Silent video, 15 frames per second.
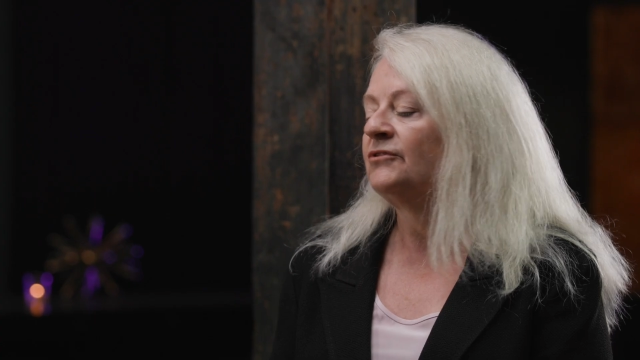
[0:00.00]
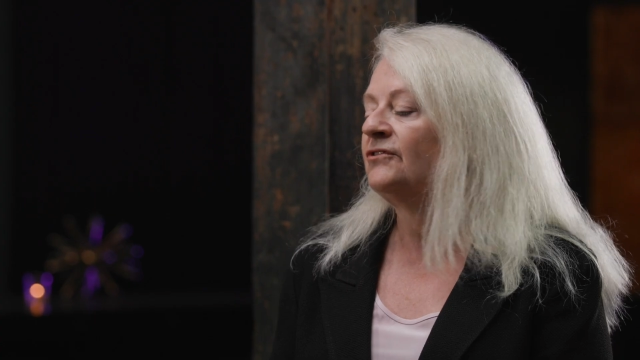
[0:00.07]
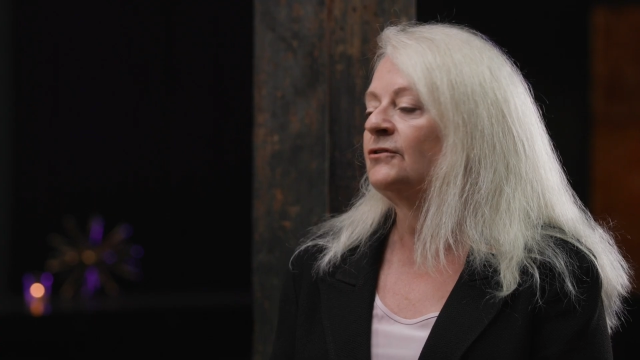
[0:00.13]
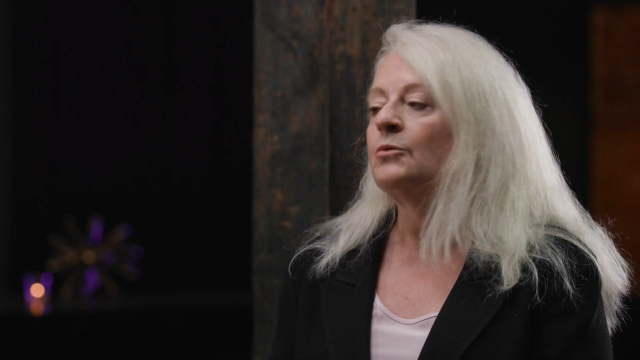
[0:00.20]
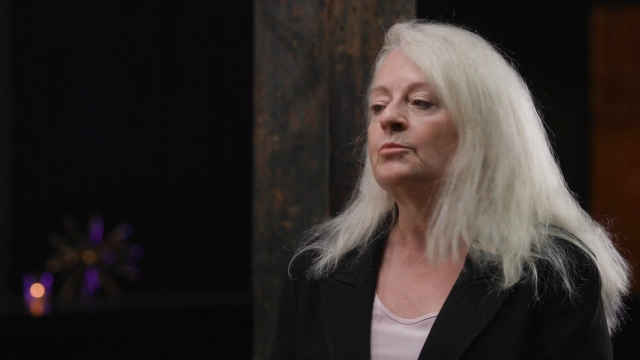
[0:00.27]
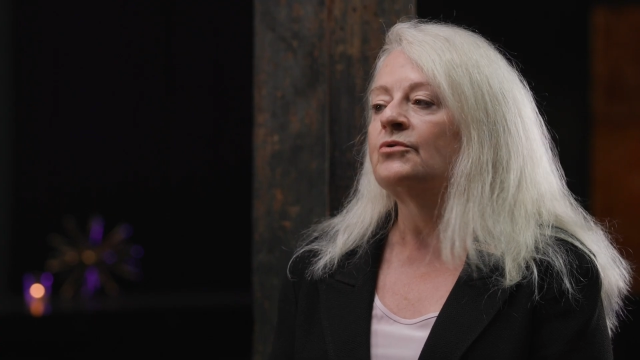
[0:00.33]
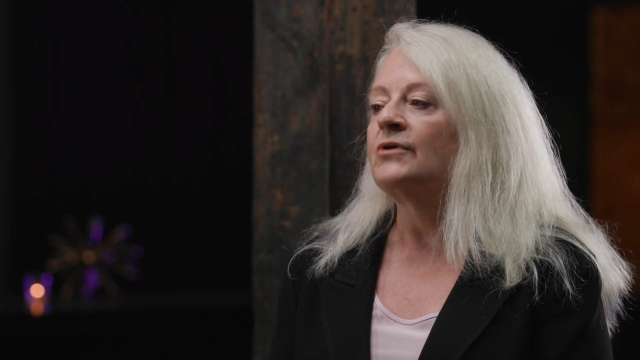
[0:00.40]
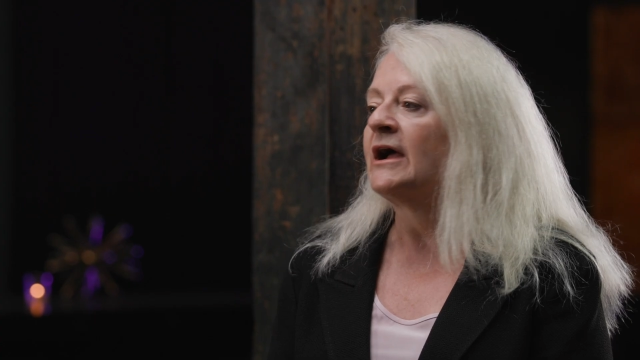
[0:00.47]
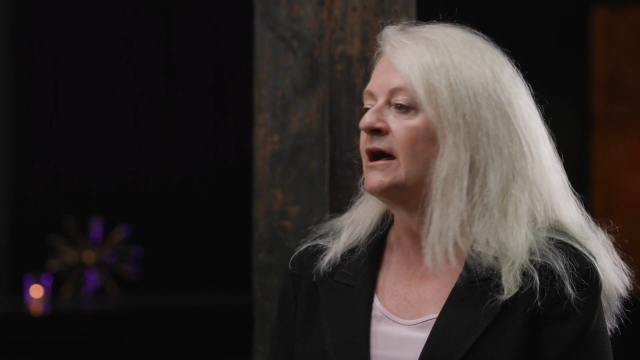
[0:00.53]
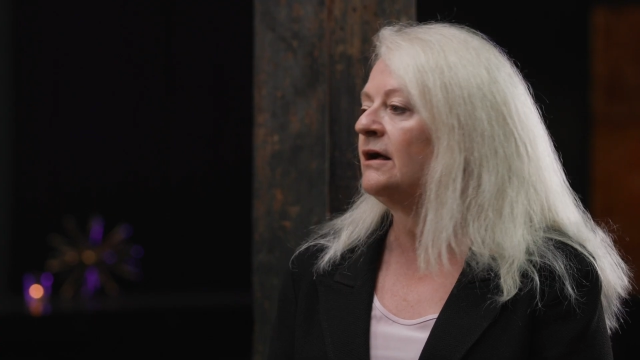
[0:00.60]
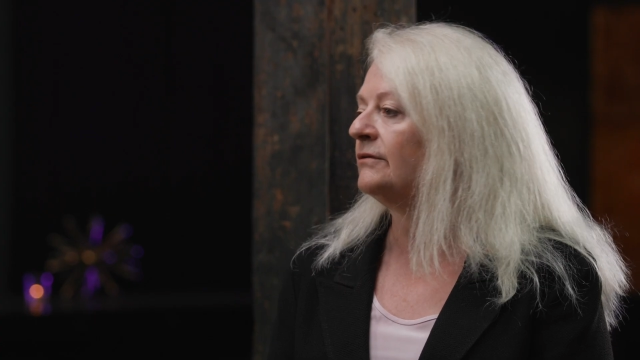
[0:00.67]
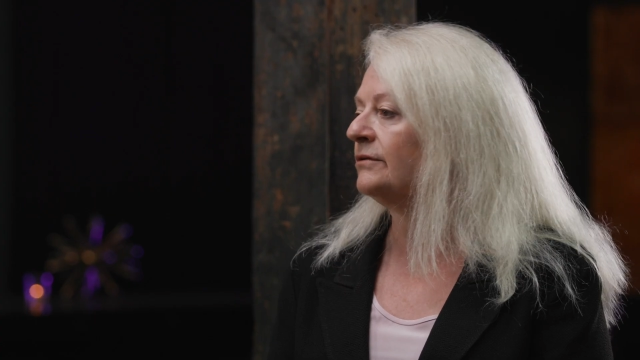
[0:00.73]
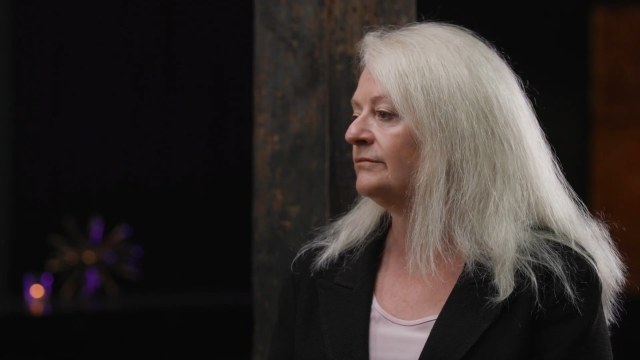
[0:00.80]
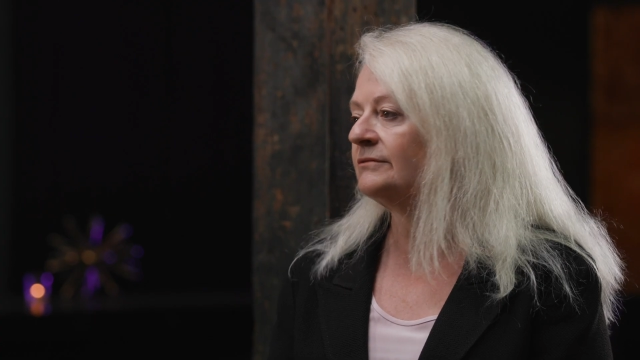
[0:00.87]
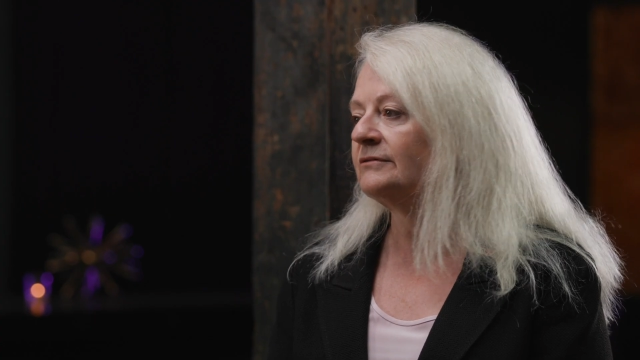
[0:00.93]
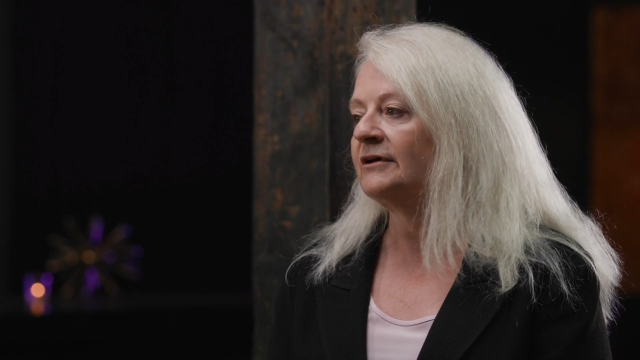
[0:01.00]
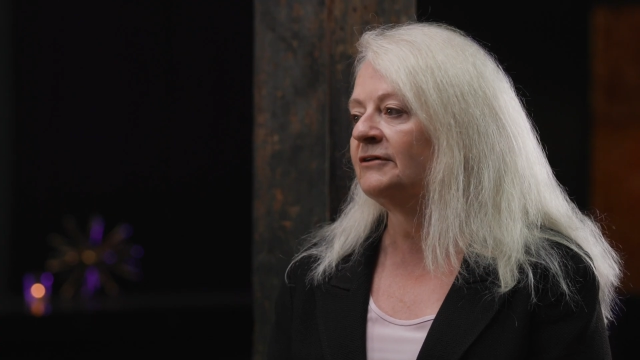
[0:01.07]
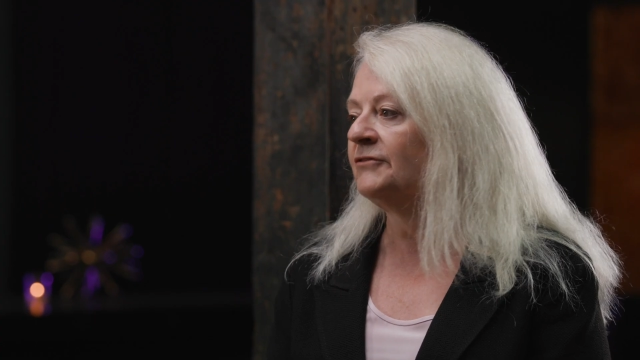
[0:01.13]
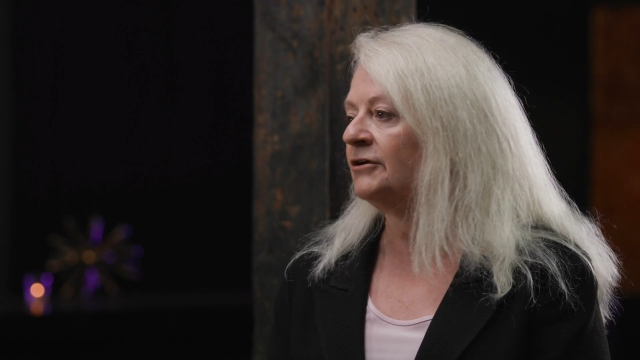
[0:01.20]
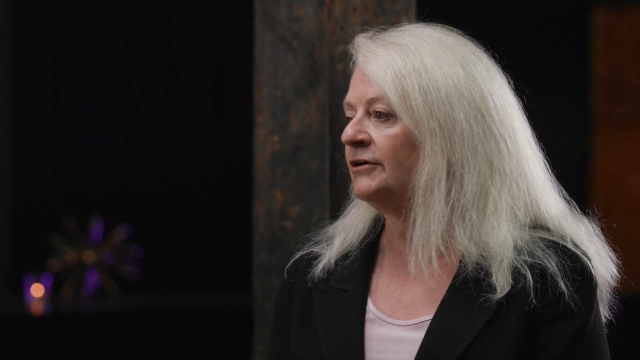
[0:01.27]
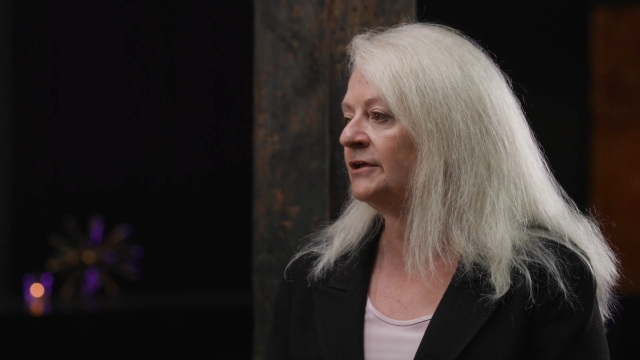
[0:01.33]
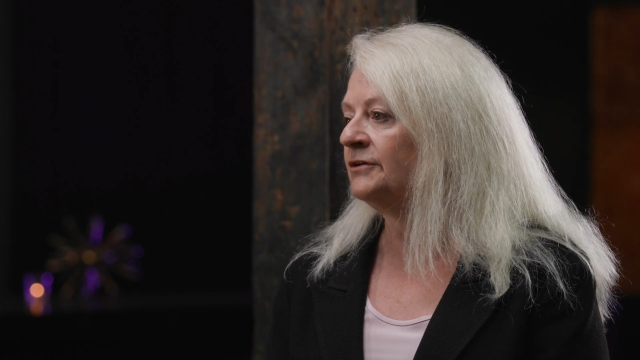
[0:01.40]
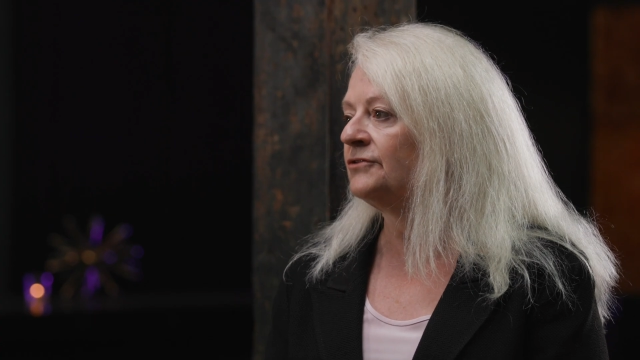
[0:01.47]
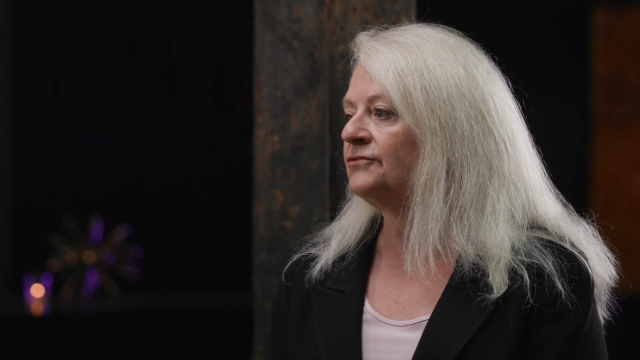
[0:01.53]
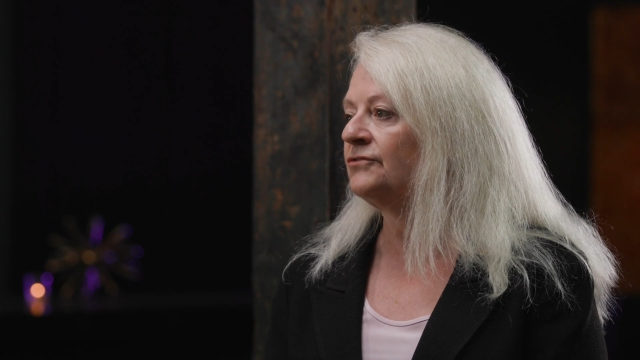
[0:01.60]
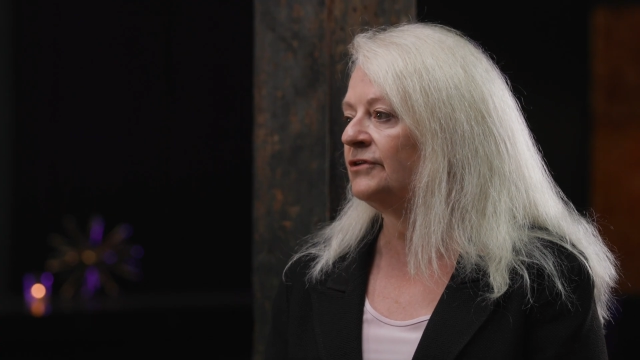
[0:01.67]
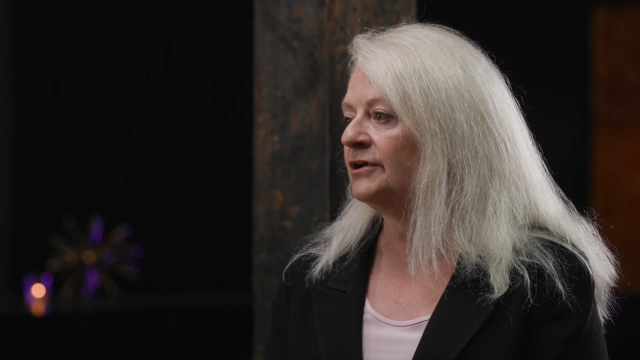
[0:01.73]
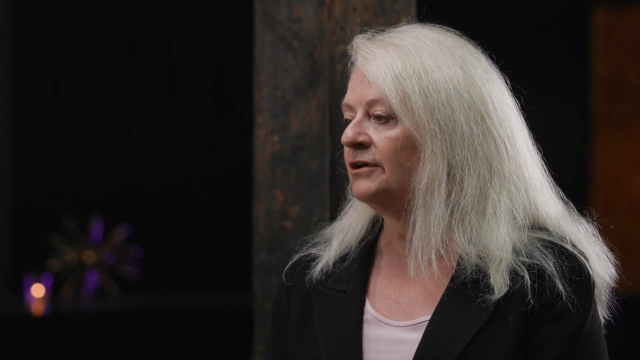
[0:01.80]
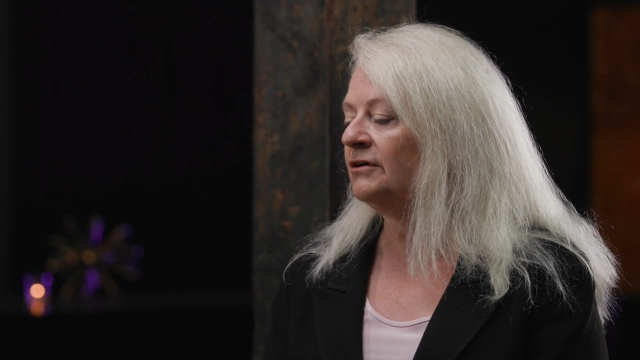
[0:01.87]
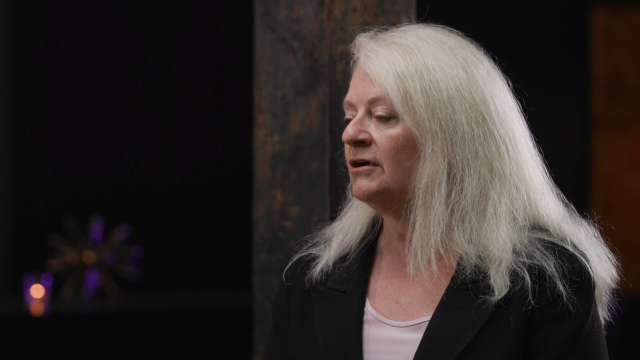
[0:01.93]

so proud of our industry.